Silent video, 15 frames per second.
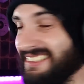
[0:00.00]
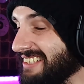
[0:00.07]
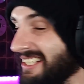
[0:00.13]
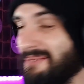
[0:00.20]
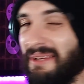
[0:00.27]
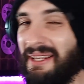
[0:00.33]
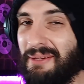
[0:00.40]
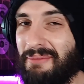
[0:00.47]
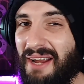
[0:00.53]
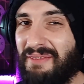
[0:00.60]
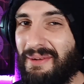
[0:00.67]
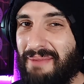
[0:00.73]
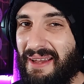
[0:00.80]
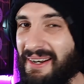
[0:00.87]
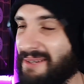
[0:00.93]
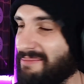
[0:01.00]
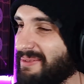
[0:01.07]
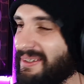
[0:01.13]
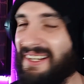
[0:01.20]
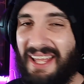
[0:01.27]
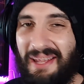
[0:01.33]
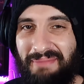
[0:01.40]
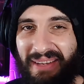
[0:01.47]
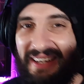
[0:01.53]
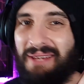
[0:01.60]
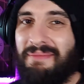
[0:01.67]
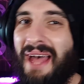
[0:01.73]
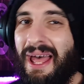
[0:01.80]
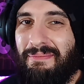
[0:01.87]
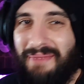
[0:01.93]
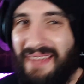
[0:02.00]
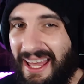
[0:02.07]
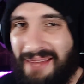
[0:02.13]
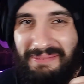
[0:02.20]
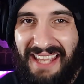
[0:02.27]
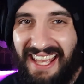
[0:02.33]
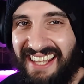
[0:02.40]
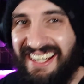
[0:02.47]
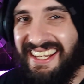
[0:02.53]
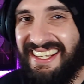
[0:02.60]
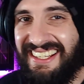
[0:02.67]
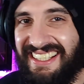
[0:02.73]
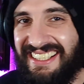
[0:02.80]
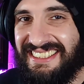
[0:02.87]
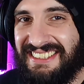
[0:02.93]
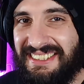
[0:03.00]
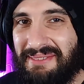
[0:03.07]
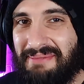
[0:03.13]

It didn't make the weather better, but it made them happy, happy kitties.